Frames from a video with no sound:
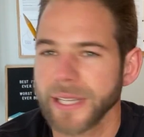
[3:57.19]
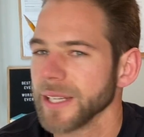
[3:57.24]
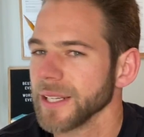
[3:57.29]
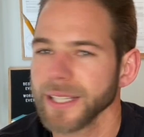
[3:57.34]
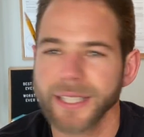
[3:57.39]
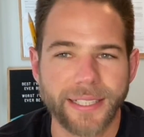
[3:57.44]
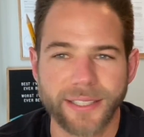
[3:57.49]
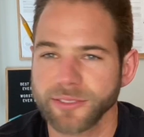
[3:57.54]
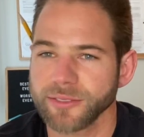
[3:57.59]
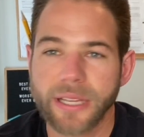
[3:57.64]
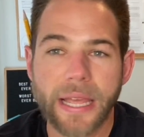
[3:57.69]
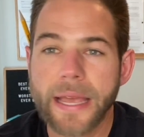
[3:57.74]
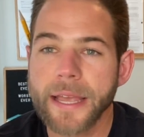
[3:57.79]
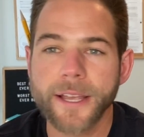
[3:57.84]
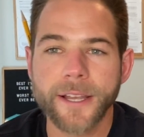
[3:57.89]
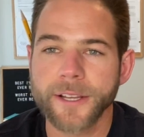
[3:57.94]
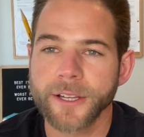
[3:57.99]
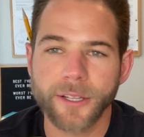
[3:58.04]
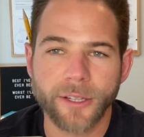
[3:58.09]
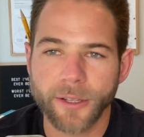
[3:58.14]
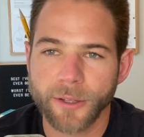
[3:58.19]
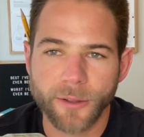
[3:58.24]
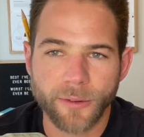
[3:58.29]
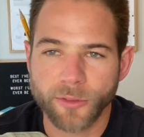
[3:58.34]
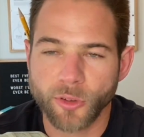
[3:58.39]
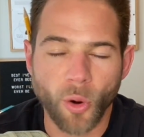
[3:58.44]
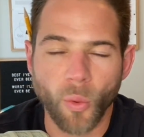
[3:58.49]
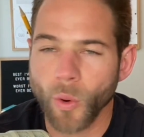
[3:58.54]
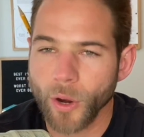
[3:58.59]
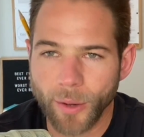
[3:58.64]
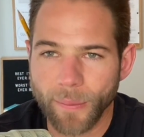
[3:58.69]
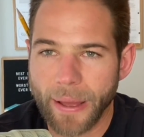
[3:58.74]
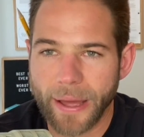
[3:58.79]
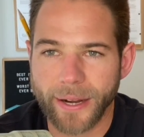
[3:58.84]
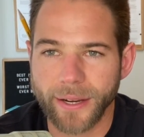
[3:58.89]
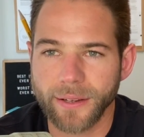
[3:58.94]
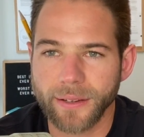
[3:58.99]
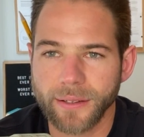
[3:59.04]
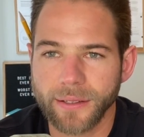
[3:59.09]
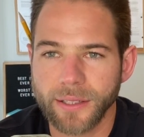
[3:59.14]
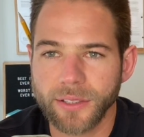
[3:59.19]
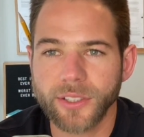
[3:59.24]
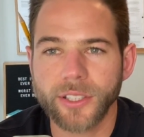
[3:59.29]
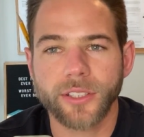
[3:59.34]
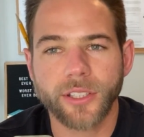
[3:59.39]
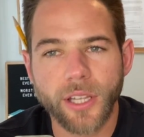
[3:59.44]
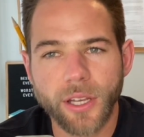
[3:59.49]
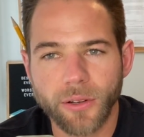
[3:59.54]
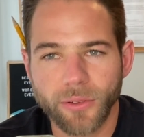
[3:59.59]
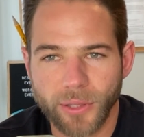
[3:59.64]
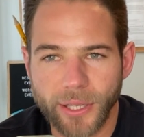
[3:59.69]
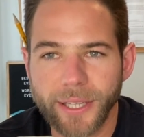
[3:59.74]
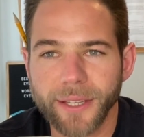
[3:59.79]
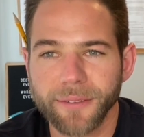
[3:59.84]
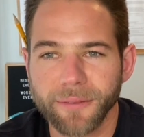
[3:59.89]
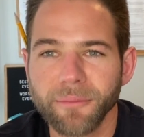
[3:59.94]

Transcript: Ah, oh, don't worry about it. And I was like, no, like,